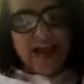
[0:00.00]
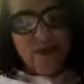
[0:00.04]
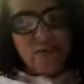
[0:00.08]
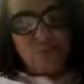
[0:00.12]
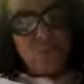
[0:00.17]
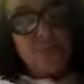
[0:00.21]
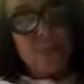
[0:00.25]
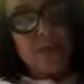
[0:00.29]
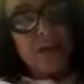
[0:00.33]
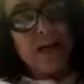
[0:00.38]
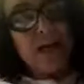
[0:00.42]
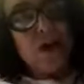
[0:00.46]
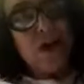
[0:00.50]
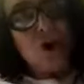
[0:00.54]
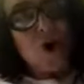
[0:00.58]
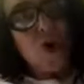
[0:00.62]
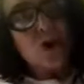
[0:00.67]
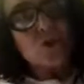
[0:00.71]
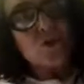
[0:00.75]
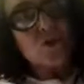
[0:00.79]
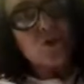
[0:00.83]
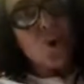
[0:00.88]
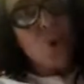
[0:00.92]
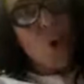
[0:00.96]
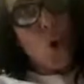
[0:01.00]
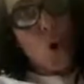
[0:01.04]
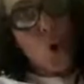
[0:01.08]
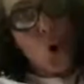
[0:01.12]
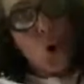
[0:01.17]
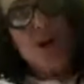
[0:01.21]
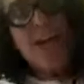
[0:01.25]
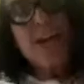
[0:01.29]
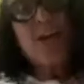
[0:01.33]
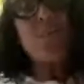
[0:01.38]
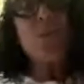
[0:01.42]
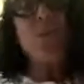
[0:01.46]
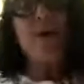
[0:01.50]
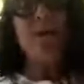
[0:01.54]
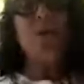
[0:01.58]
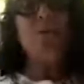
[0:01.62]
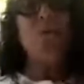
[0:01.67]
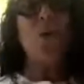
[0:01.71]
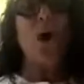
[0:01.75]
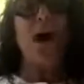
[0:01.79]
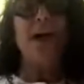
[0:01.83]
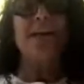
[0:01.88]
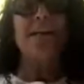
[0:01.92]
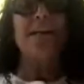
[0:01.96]
Because only when you
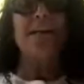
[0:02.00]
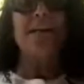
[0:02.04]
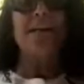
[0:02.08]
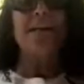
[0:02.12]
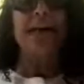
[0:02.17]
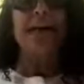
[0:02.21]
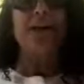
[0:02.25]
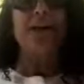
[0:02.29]
understand